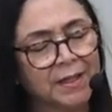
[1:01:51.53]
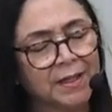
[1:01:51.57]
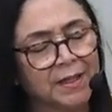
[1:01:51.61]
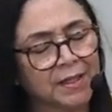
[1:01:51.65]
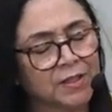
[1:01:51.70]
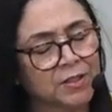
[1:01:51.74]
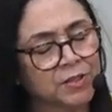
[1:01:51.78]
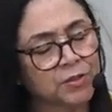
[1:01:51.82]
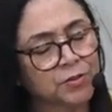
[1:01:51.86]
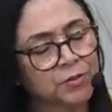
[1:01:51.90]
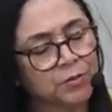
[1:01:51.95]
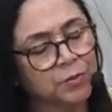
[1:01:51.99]

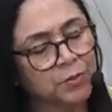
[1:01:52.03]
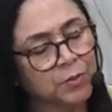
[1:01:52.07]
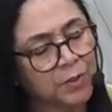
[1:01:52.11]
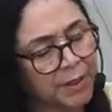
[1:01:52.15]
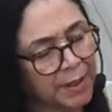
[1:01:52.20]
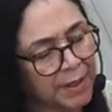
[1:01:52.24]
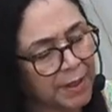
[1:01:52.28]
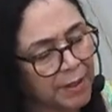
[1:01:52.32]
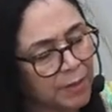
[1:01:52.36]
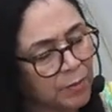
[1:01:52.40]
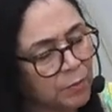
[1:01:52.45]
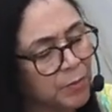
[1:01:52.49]
that
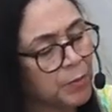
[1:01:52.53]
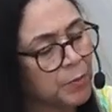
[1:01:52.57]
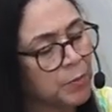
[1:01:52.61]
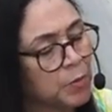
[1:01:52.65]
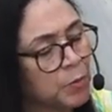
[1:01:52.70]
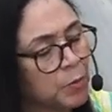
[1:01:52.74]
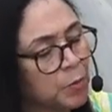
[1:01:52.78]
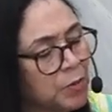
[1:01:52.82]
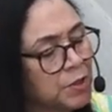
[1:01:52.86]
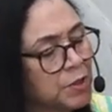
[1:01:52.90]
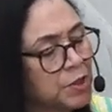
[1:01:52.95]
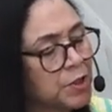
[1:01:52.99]
truly we
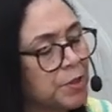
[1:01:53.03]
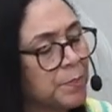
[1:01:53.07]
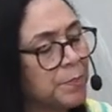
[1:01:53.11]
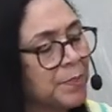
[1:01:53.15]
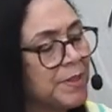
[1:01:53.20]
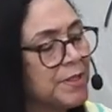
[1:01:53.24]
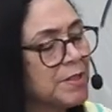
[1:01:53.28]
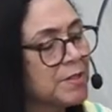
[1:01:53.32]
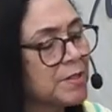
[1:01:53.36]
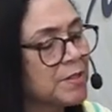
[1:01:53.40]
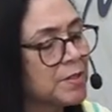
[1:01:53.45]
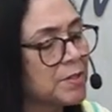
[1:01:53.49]
will worship
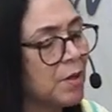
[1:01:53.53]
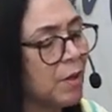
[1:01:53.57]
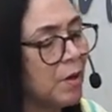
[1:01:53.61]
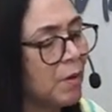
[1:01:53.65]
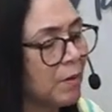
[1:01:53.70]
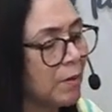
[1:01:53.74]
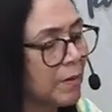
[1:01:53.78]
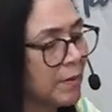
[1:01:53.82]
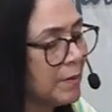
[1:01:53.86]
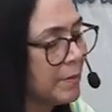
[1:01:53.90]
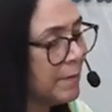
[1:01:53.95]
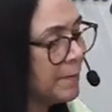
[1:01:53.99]
in
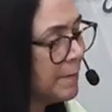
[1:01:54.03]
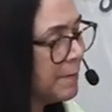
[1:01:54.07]
song